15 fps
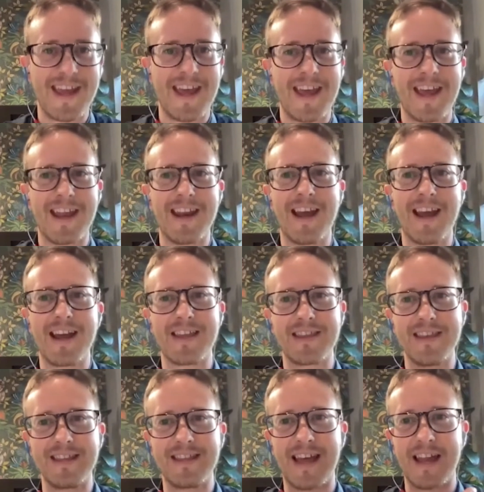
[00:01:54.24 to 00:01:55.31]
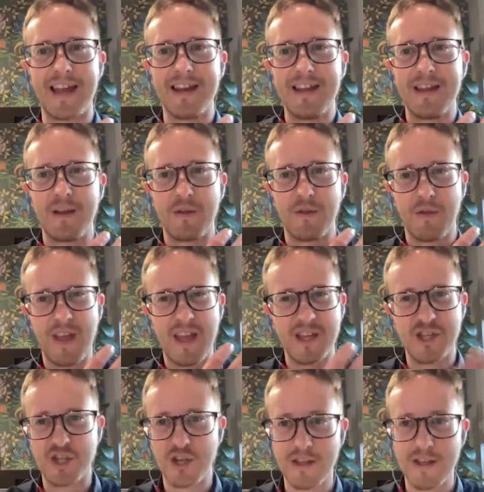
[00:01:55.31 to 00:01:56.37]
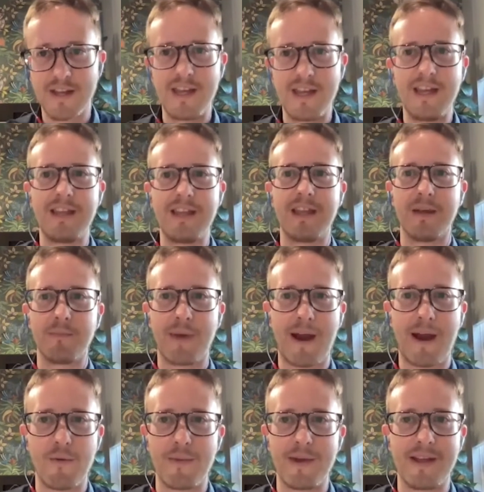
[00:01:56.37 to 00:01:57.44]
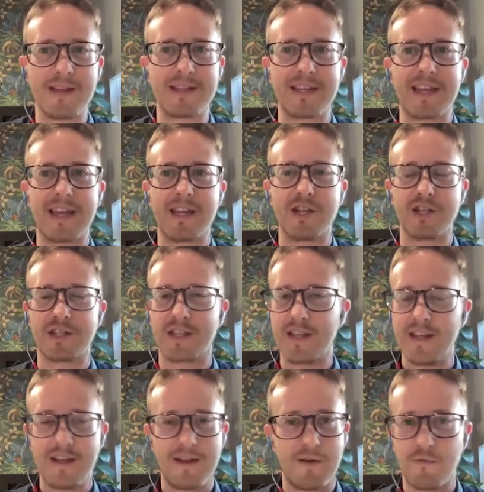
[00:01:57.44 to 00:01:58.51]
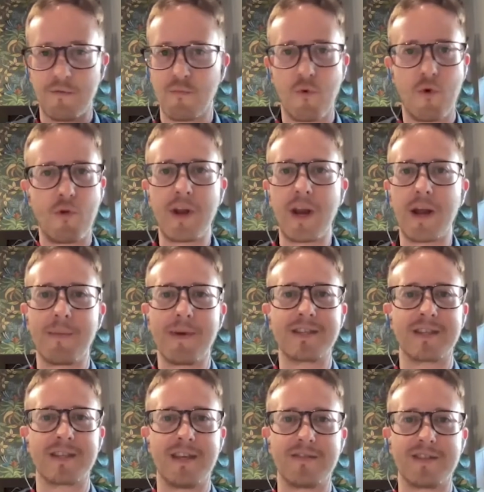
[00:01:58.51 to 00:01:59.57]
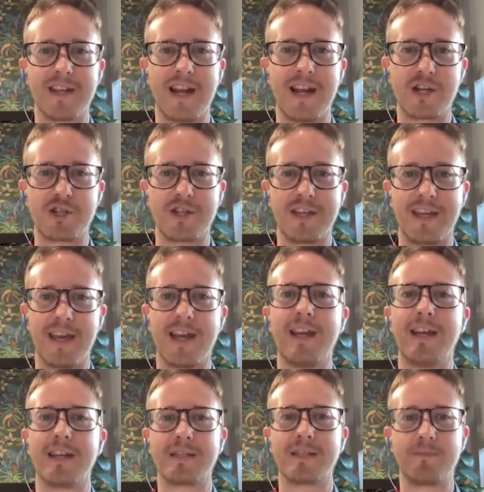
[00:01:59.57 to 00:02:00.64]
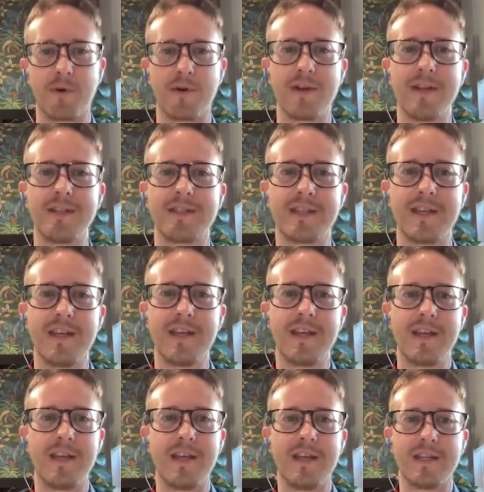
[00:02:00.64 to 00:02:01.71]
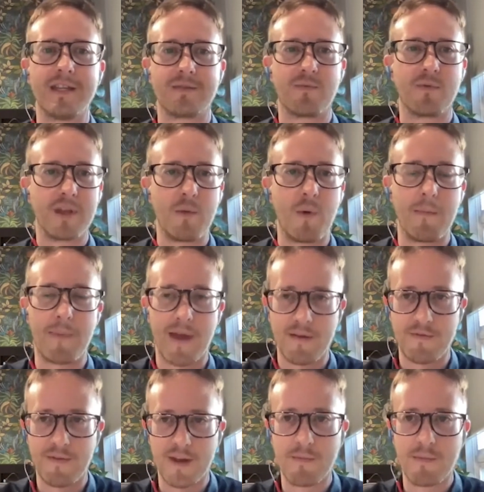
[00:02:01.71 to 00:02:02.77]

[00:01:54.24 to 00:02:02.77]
And I think that agility, the empowerment, and just rolling up my sleeves and actually getting experience is really what benefited